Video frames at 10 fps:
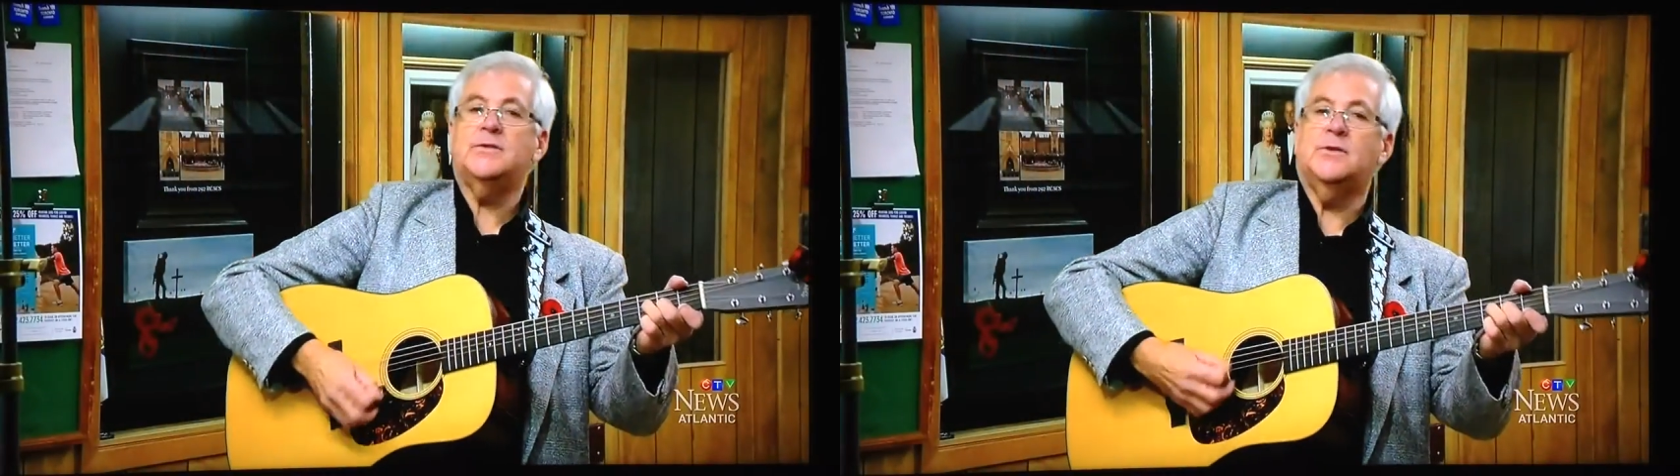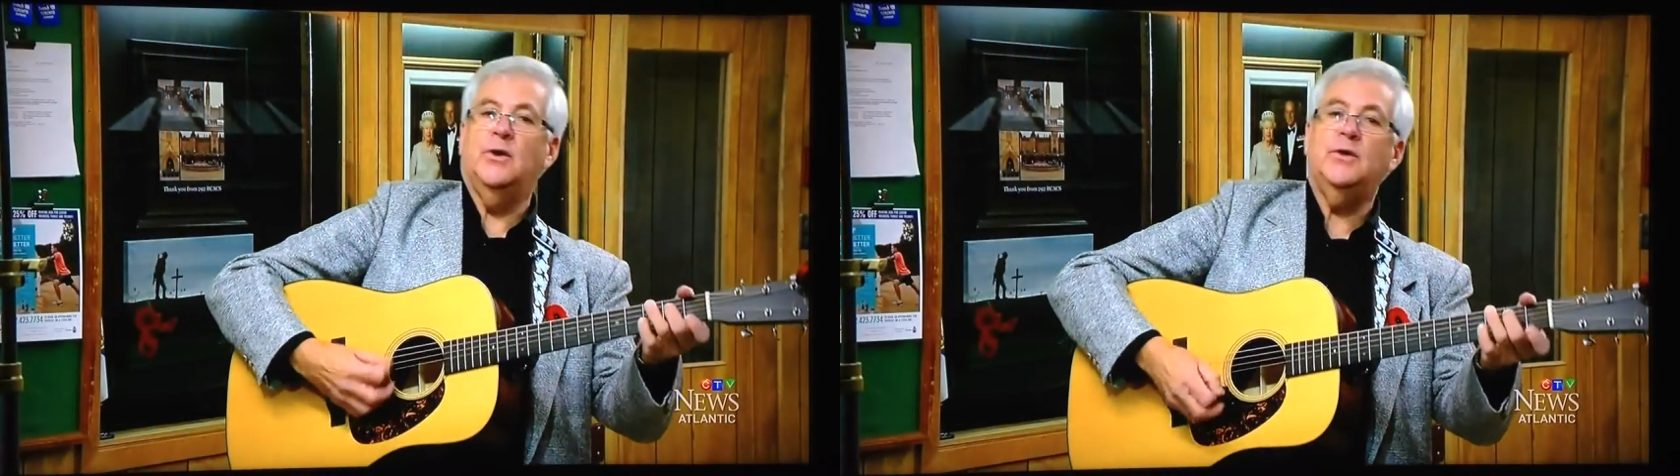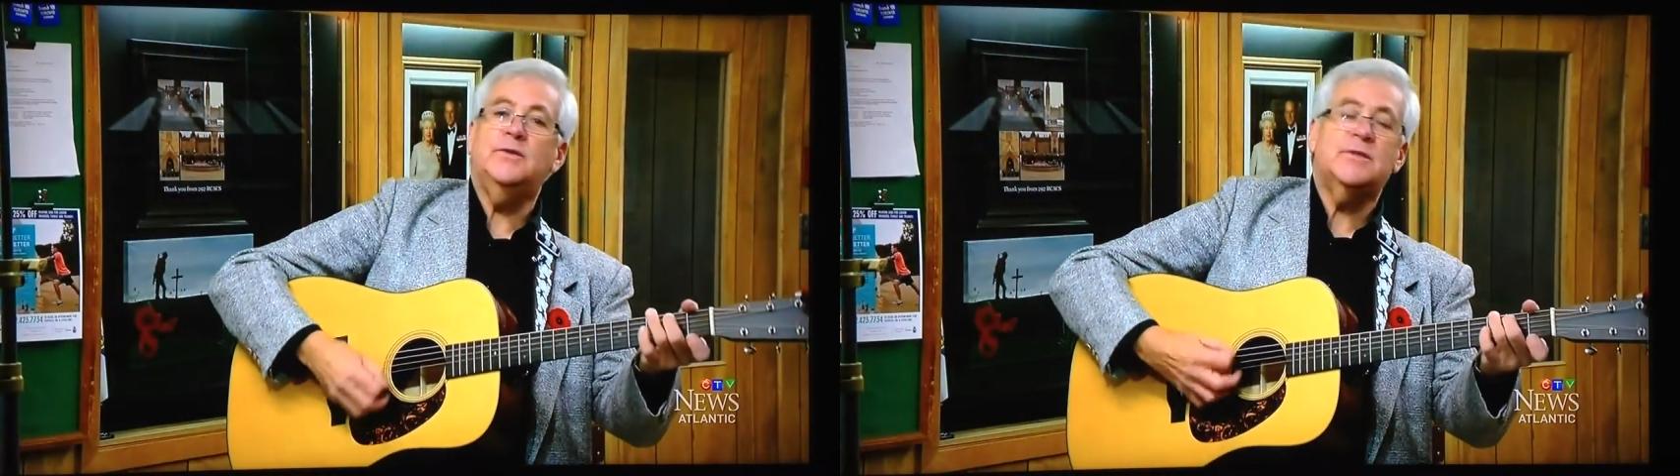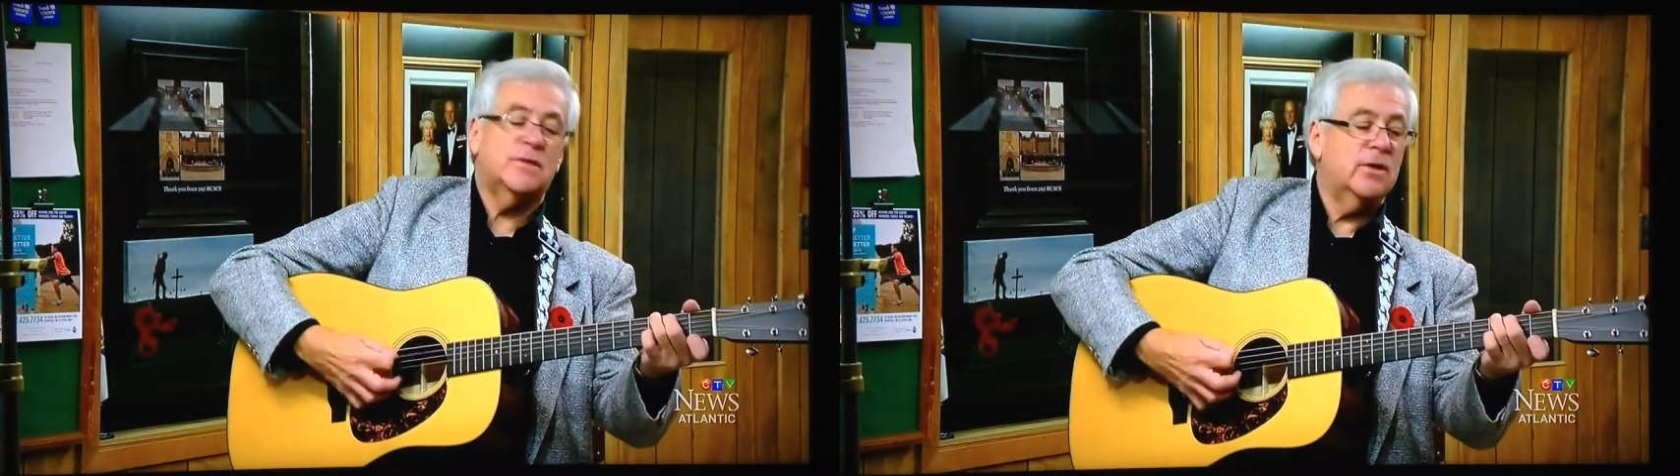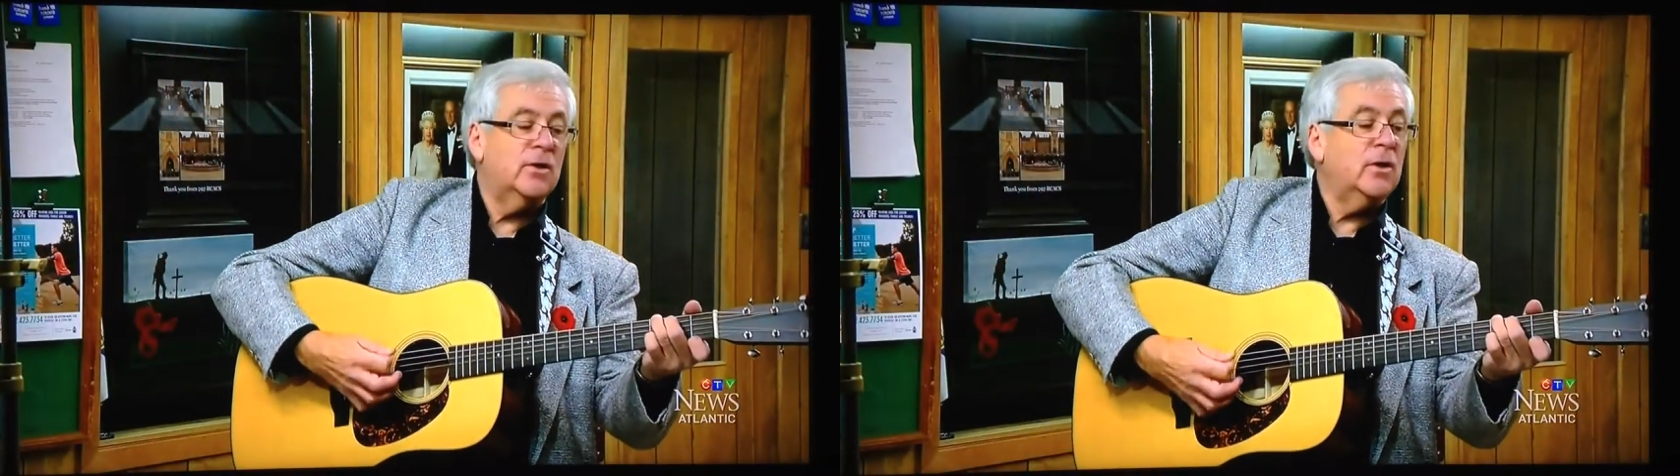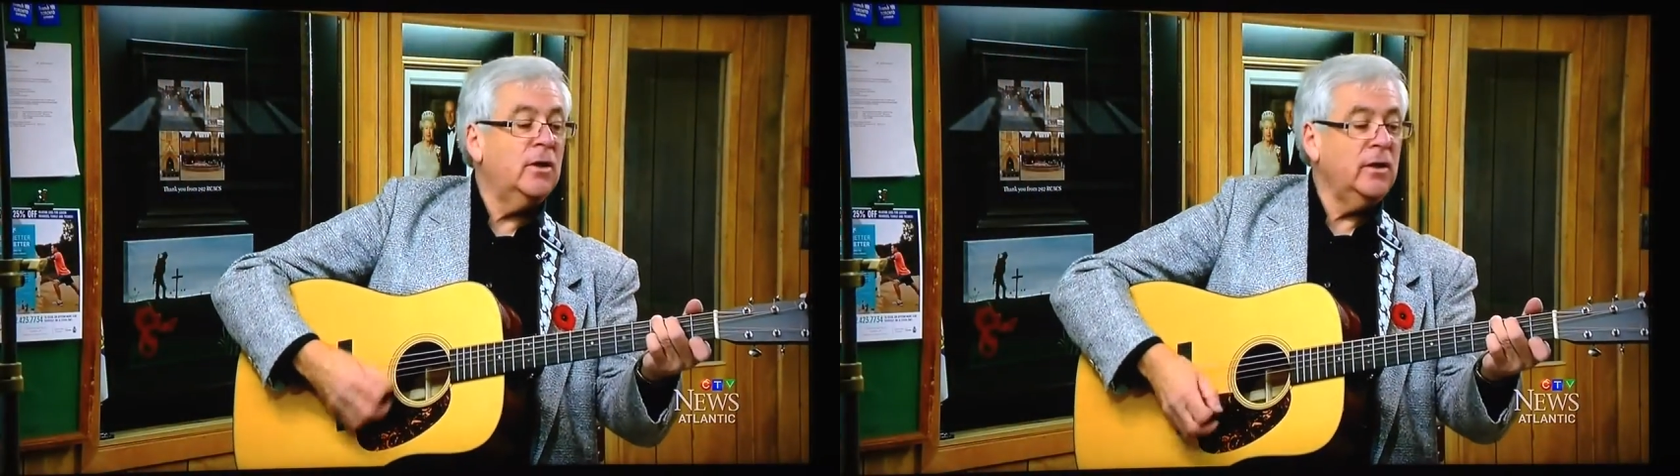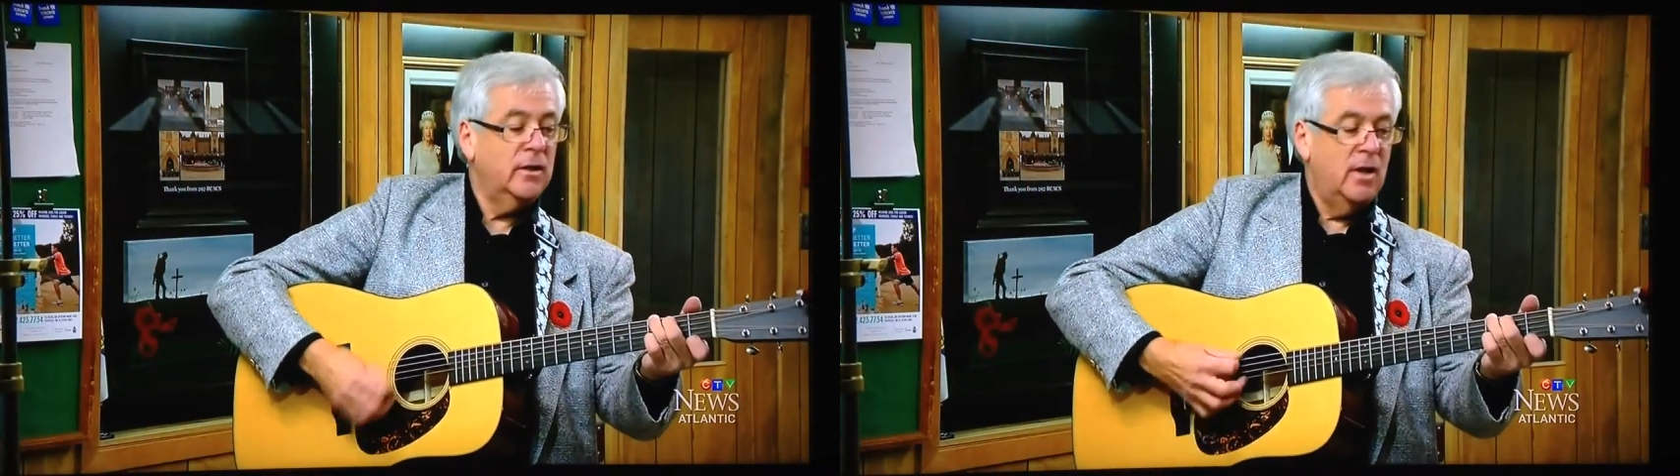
stood still,